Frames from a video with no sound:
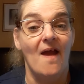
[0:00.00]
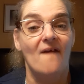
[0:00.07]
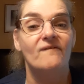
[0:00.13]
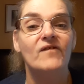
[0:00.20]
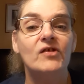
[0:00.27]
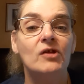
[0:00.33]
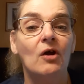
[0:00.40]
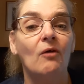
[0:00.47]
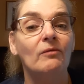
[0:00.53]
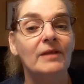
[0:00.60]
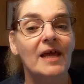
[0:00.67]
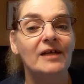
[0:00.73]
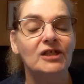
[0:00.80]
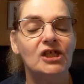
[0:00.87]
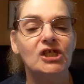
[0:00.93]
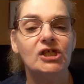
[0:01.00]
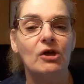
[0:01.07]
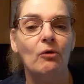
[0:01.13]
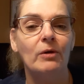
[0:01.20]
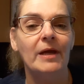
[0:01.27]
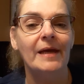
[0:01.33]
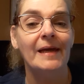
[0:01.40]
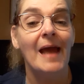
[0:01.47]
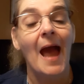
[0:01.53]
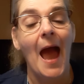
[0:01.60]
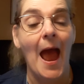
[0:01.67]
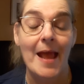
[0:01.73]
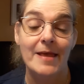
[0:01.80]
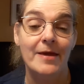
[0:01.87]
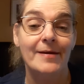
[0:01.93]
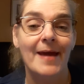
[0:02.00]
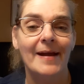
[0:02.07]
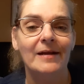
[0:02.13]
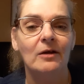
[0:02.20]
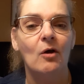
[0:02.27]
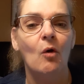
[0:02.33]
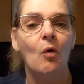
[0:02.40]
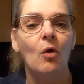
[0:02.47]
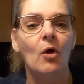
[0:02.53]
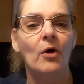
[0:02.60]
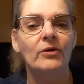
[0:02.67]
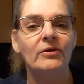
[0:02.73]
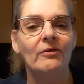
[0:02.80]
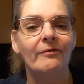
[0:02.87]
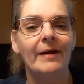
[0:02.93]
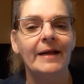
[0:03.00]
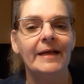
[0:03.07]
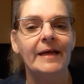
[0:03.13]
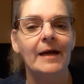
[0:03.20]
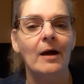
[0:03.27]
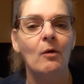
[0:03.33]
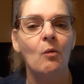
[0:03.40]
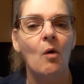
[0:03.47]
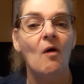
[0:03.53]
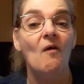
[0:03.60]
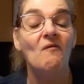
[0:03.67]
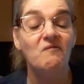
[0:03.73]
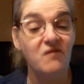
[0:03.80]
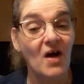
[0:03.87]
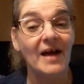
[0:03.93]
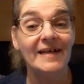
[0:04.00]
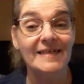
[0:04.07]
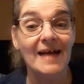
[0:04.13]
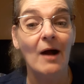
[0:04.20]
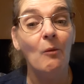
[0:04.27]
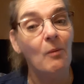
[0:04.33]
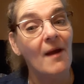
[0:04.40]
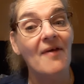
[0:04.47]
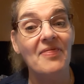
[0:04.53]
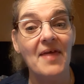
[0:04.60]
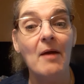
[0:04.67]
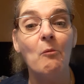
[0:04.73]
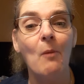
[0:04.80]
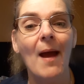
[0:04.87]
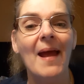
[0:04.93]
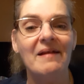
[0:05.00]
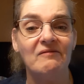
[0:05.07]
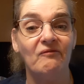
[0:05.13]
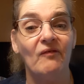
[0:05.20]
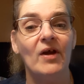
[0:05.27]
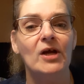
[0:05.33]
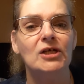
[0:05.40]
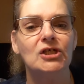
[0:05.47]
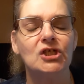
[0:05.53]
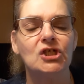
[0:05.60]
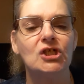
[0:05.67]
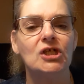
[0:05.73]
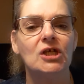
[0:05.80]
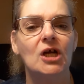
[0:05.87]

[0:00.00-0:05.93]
If you know they're shooting and you get a call on your radio, find out where they went first.